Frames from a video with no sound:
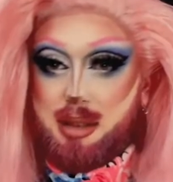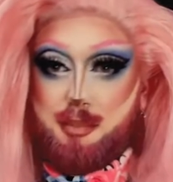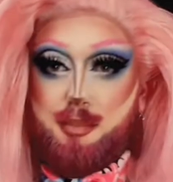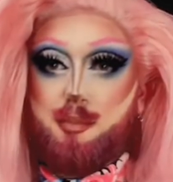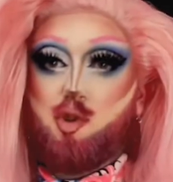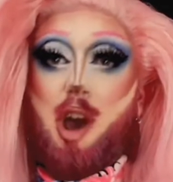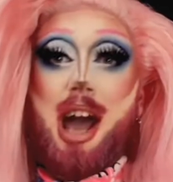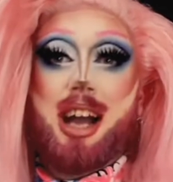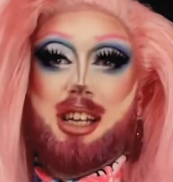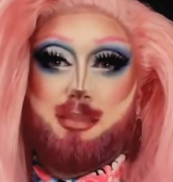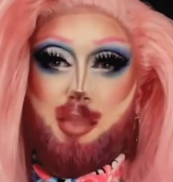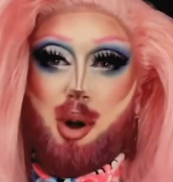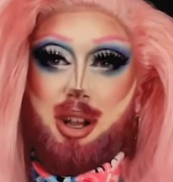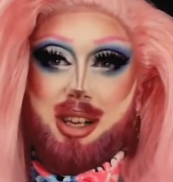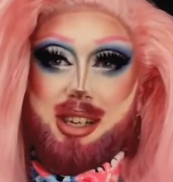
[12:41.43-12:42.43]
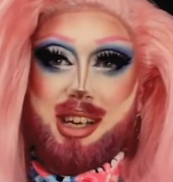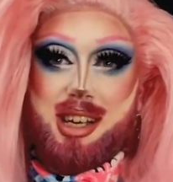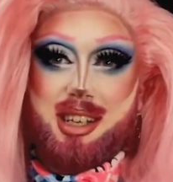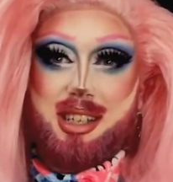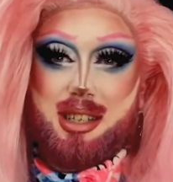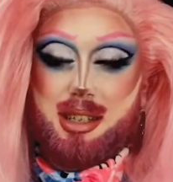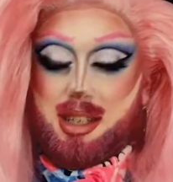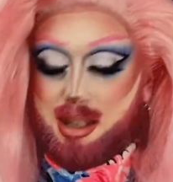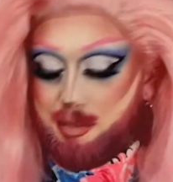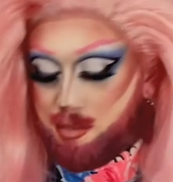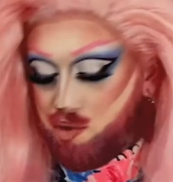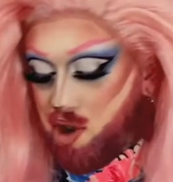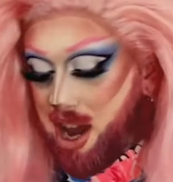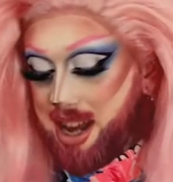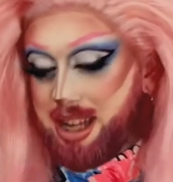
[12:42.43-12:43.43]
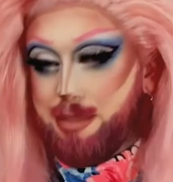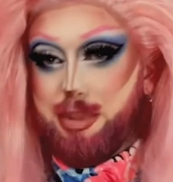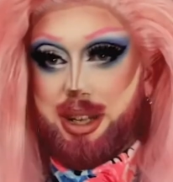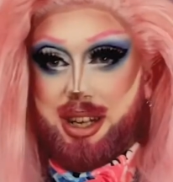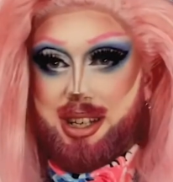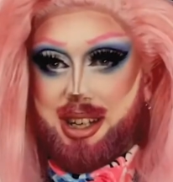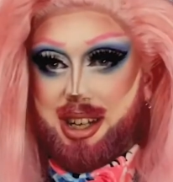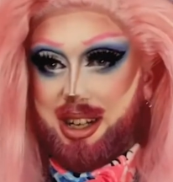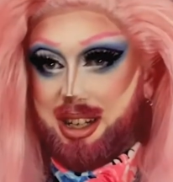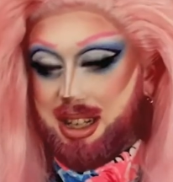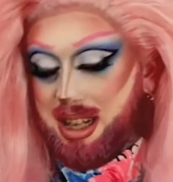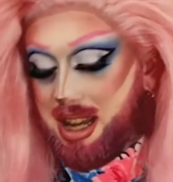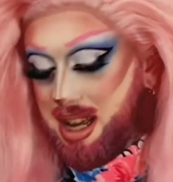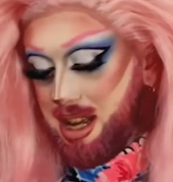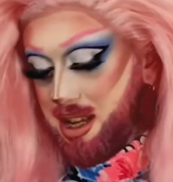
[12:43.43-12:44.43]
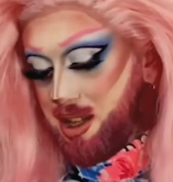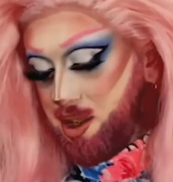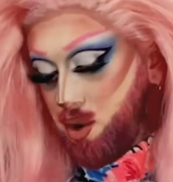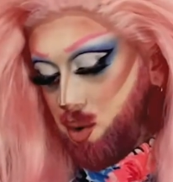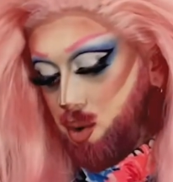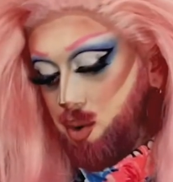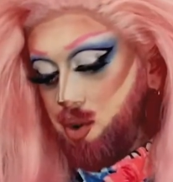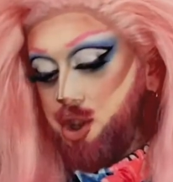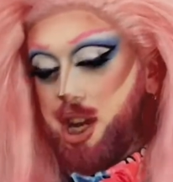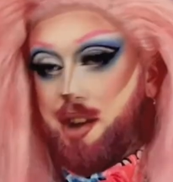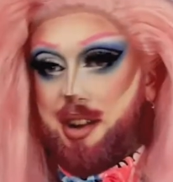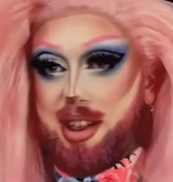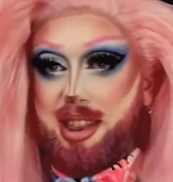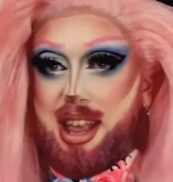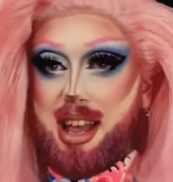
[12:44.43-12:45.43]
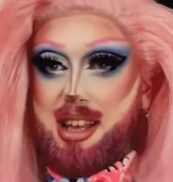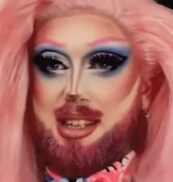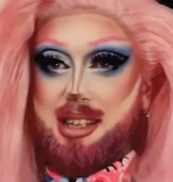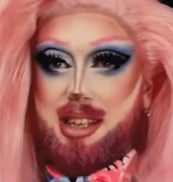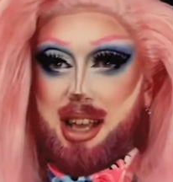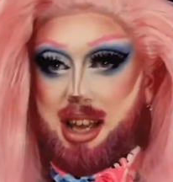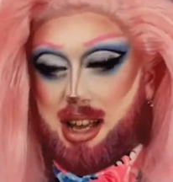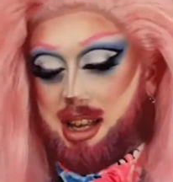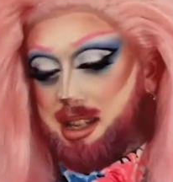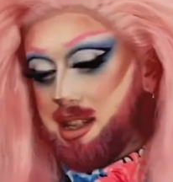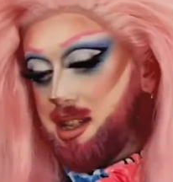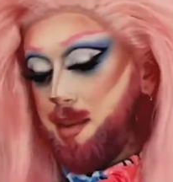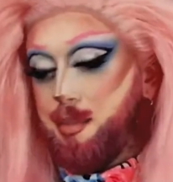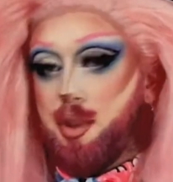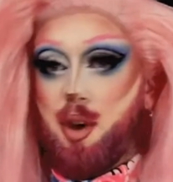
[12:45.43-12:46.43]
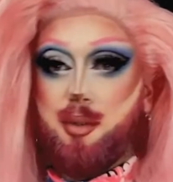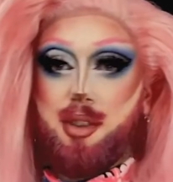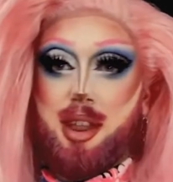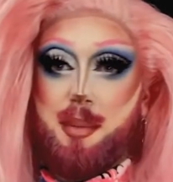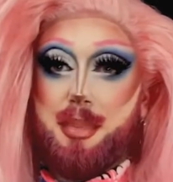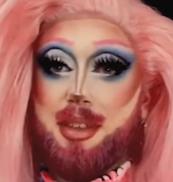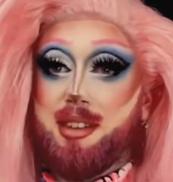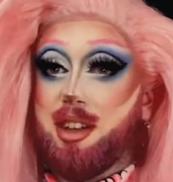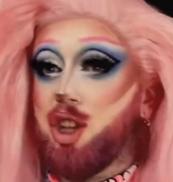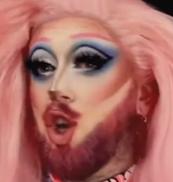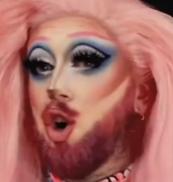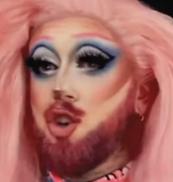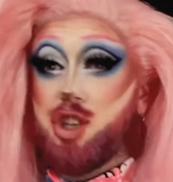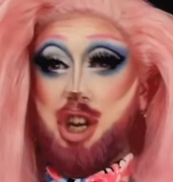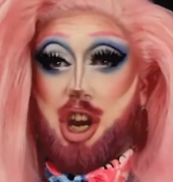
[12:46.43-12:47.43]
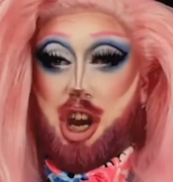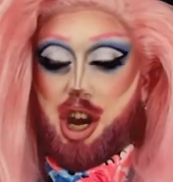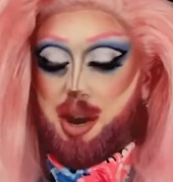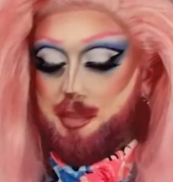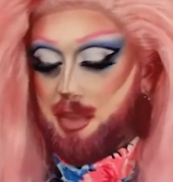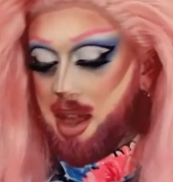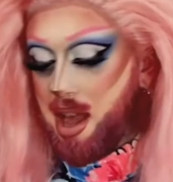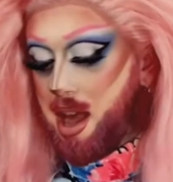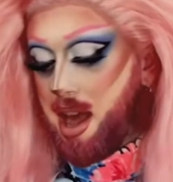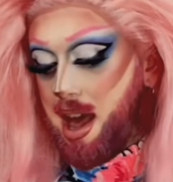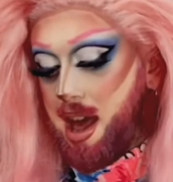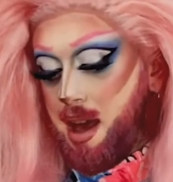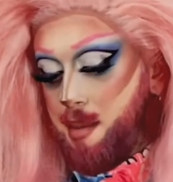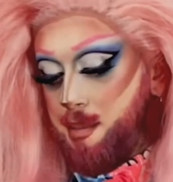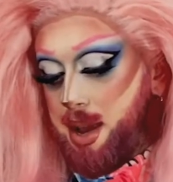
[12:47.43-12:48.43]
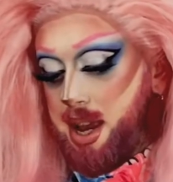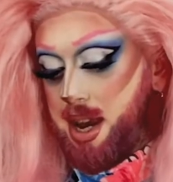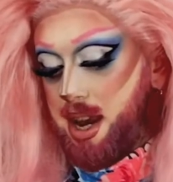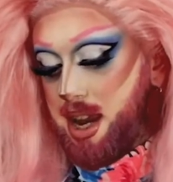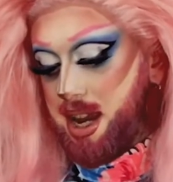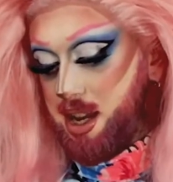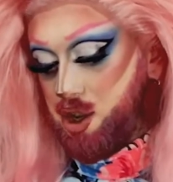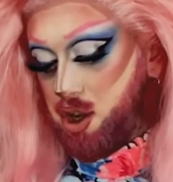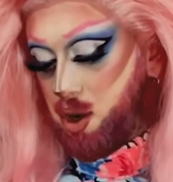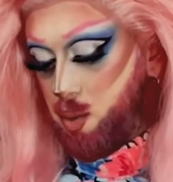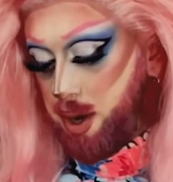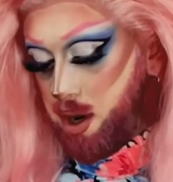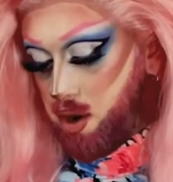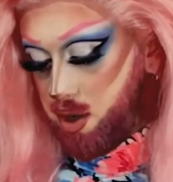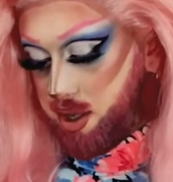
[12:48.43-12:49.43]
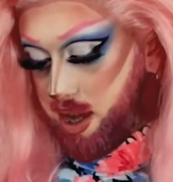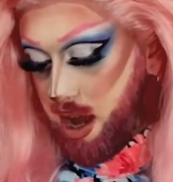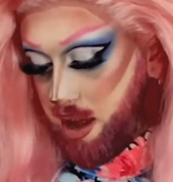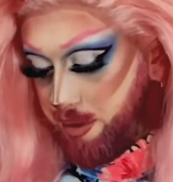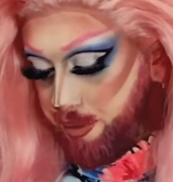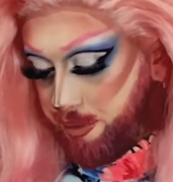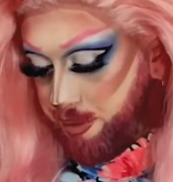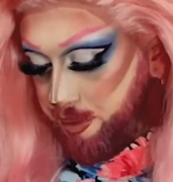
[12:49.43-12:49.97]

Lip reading: drag is politics, drag is political, so sharing this, it's something obviously that means a lot to her, and being an Asian queen herself,